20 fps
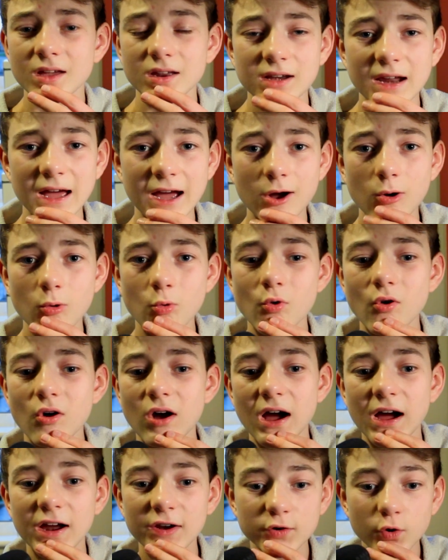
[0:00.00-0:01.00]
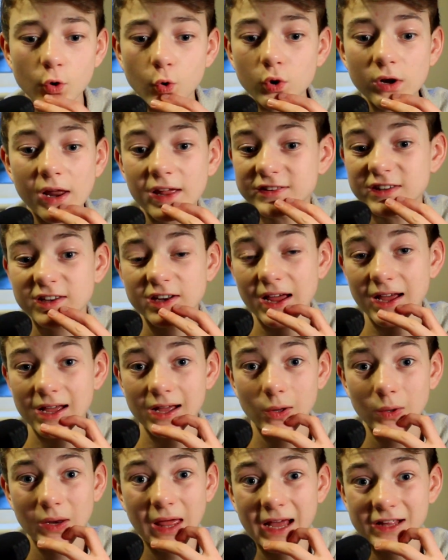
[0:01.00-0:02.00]
Now, all I
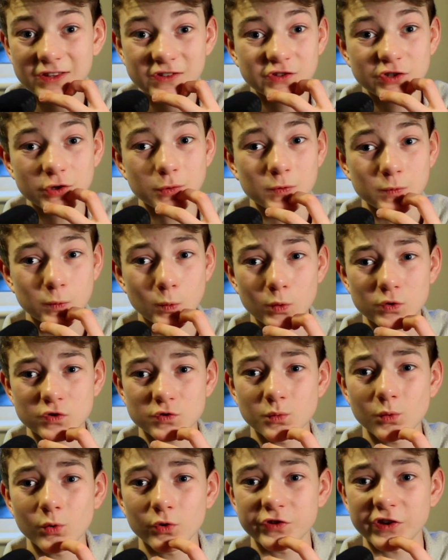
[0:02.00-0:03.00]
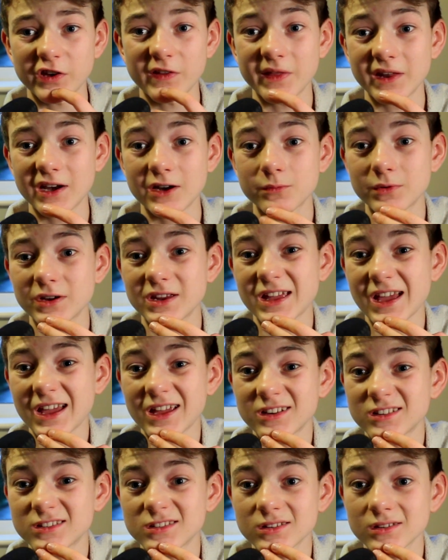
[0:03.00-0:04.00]
had to do was walk towards it, and then it
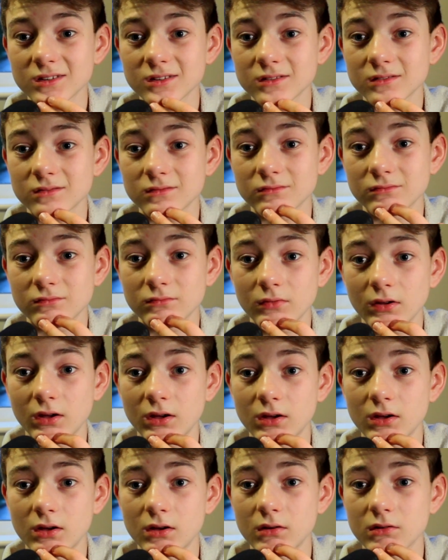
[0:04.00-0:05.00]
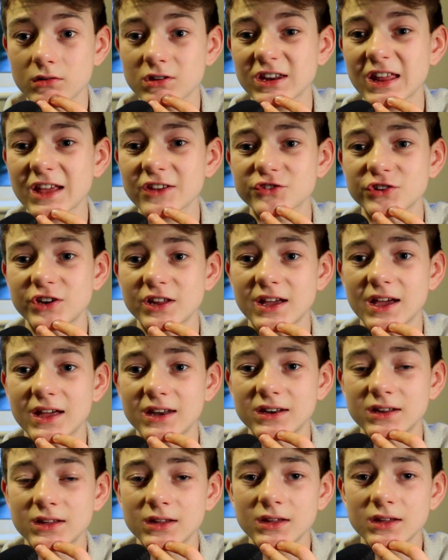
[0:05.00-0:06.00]
regained connection
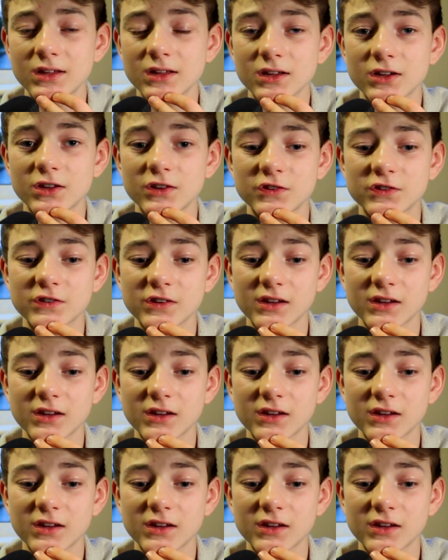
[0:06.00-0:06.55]
again. Because,